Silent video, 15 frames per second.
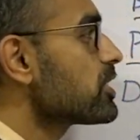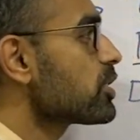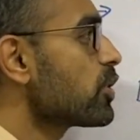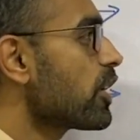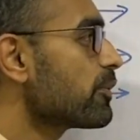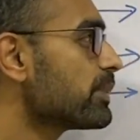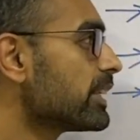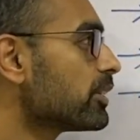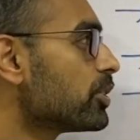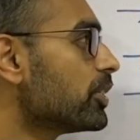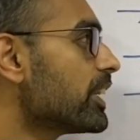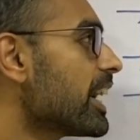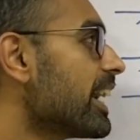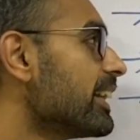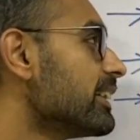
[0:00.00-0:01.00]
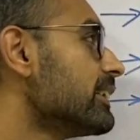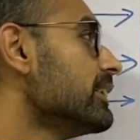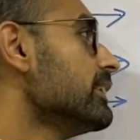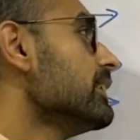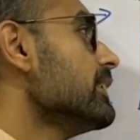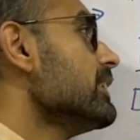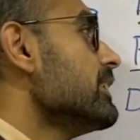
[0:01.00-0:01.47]
you have been good at,
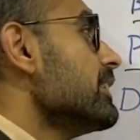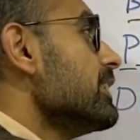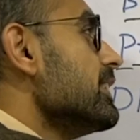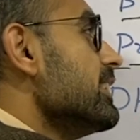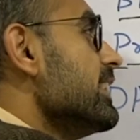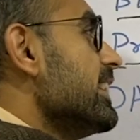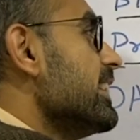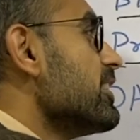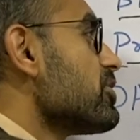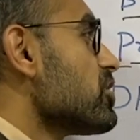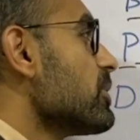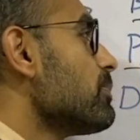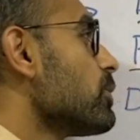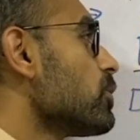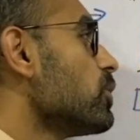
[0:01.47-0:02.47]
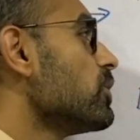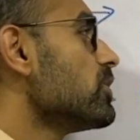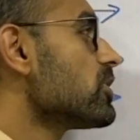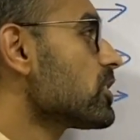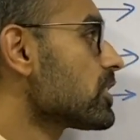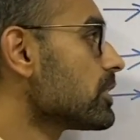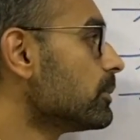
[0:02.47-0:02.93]
leadership
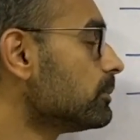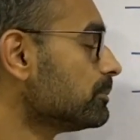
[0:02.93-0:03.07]
roles.